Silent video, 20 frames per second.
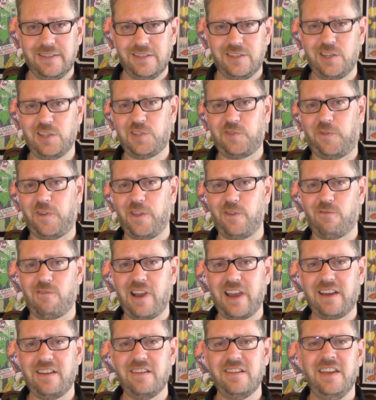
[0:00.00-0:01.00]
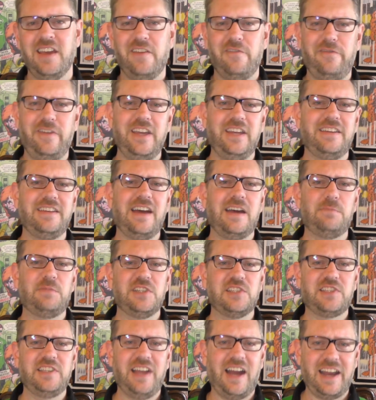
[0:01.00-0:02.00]
Just for the record, Vietnam
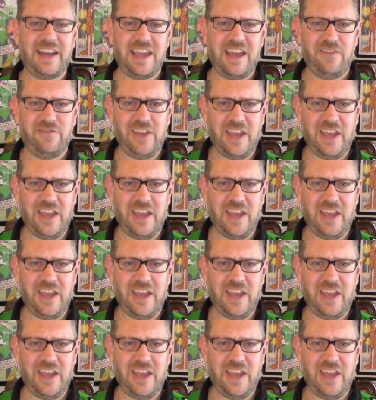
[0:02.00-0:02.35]
does not have